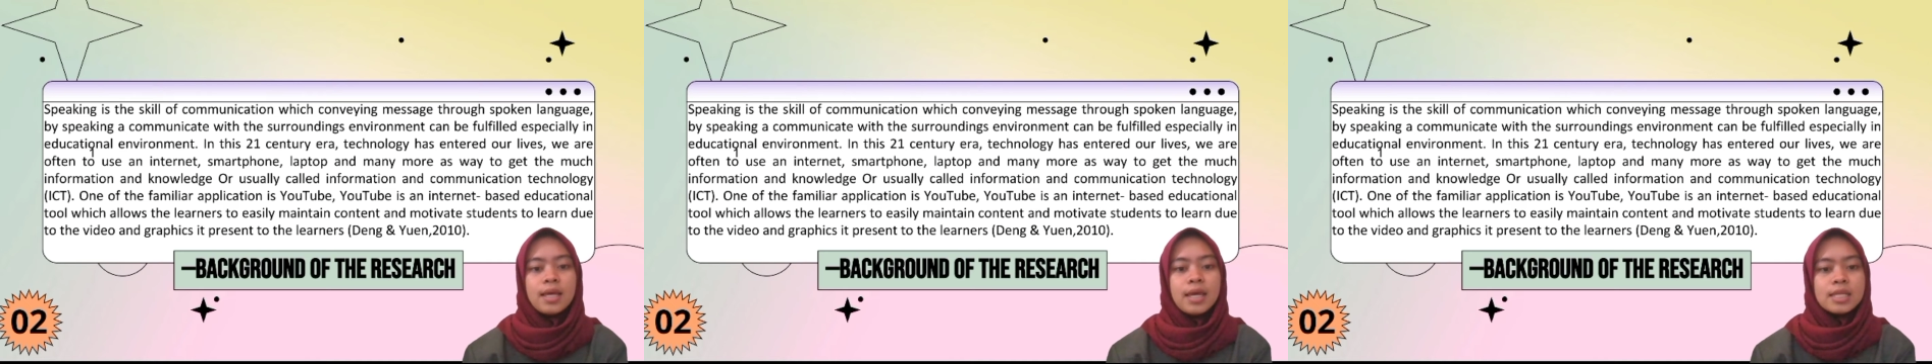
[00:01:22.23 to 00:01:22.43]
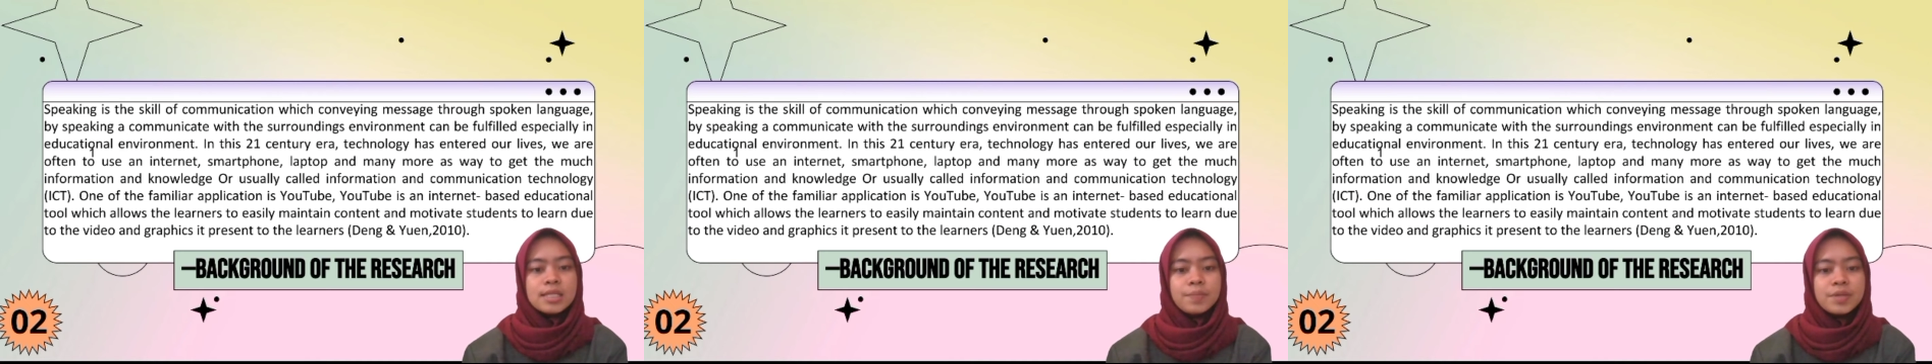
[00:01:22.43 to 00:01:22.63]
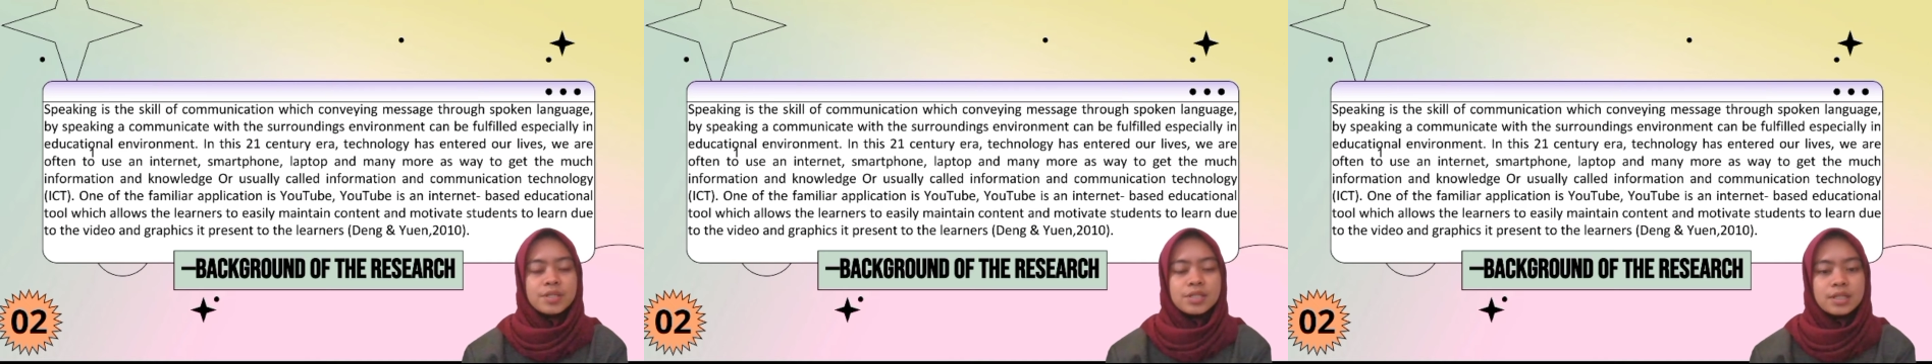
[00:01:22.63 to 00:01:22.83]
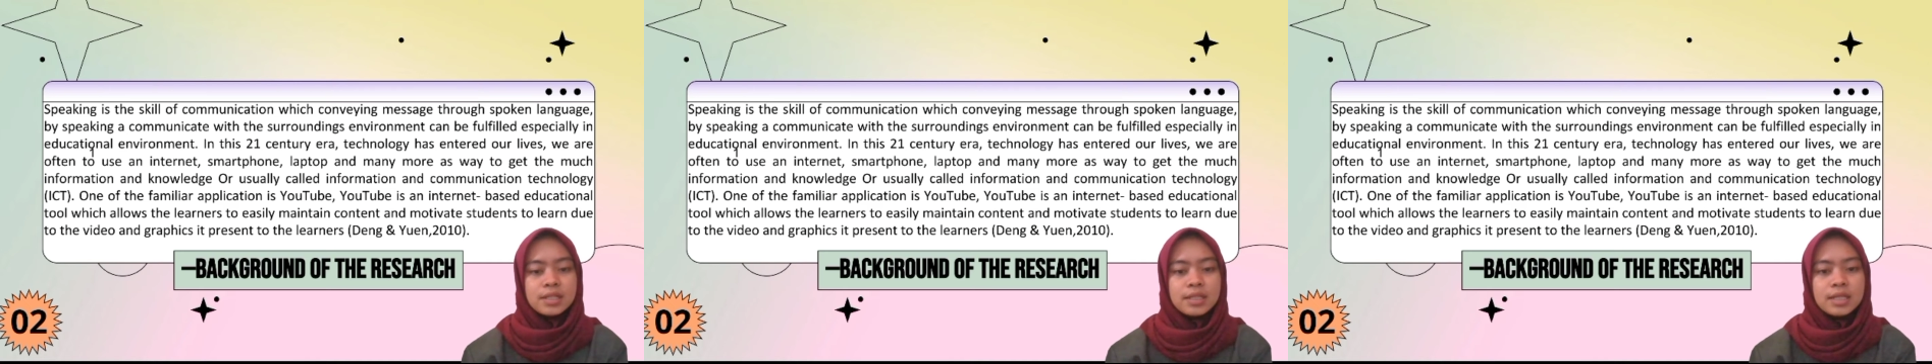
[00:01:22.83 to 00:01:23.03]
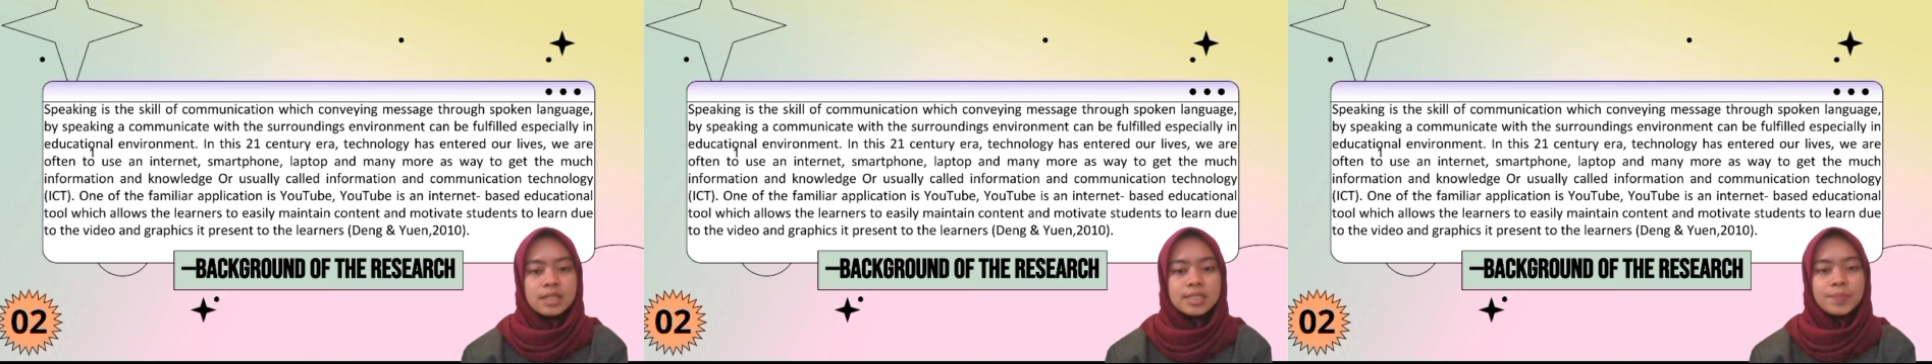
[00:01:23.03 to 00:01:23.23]

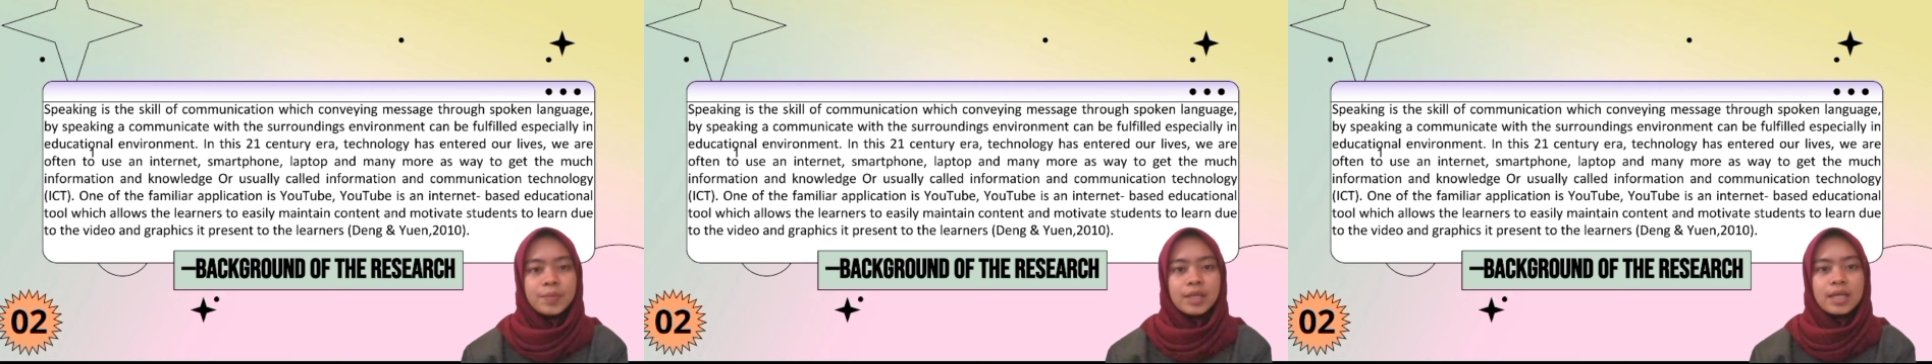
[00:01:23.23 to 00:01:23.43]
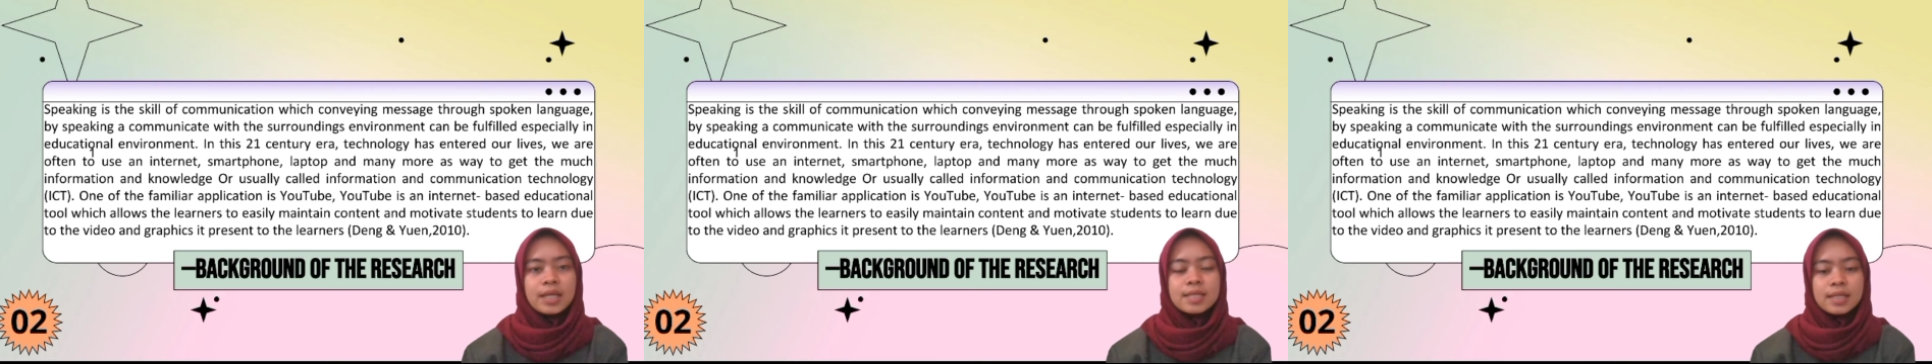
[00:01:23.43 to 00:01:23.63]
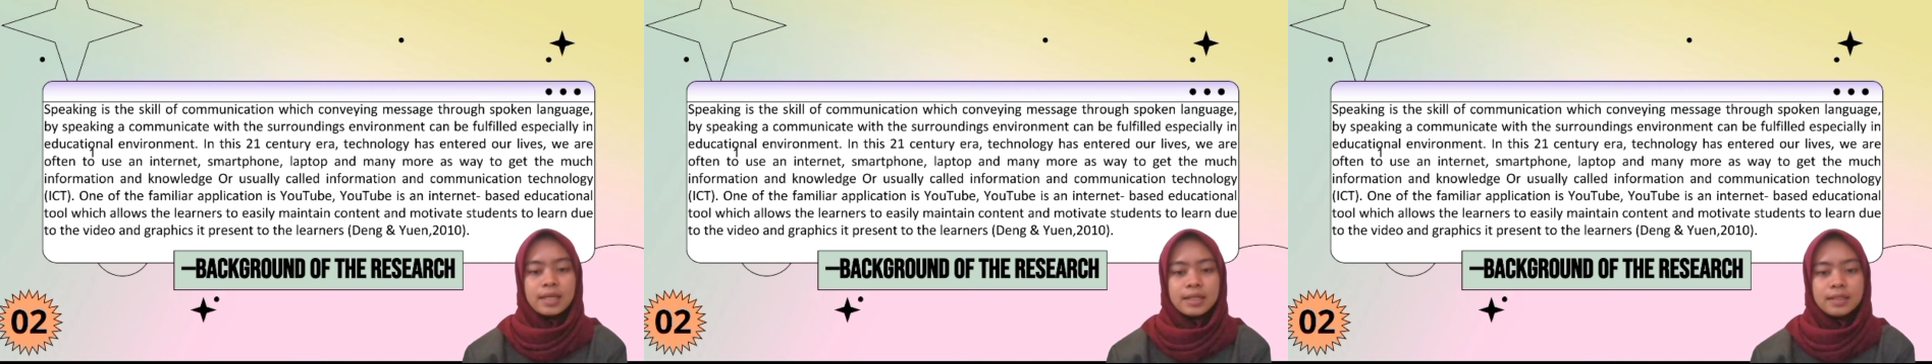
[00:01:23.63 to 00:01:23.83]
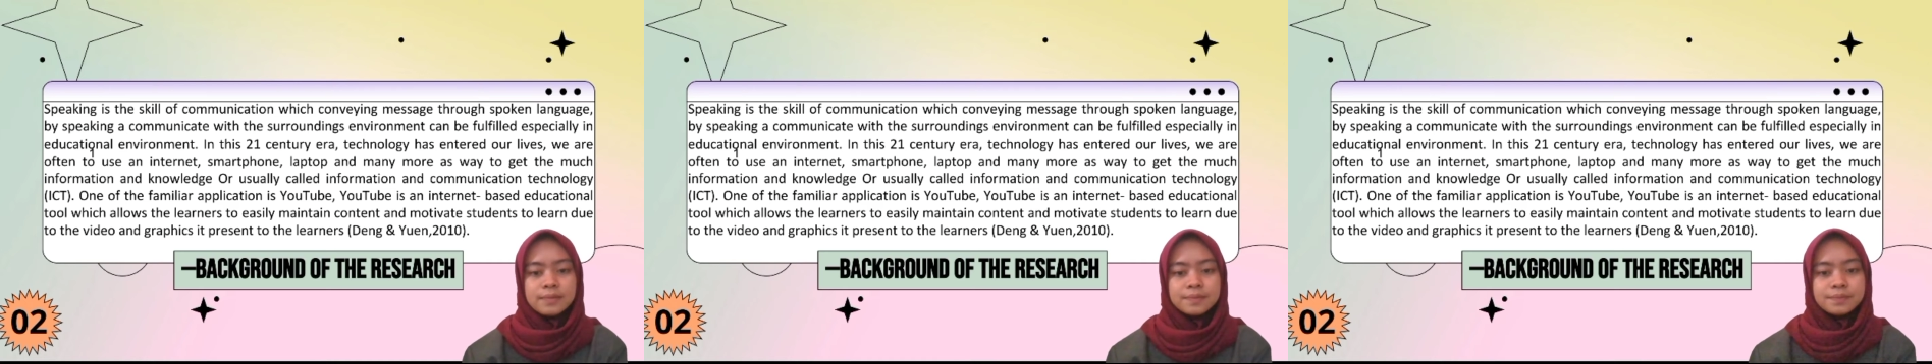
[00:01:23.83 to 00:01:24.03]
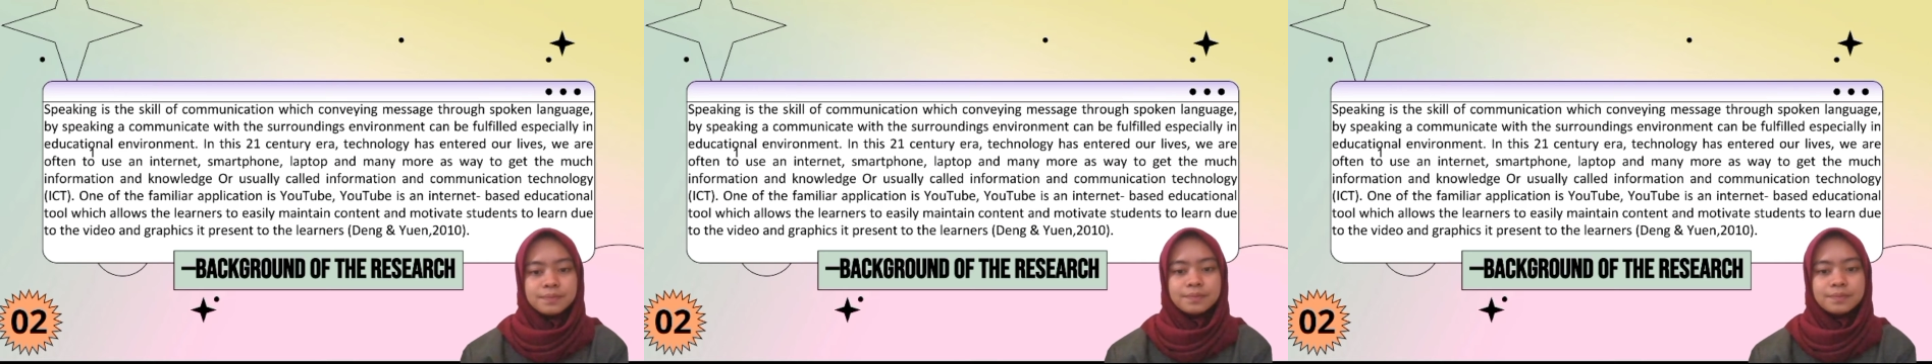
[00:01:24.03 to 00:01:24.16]
especially in speaking skill.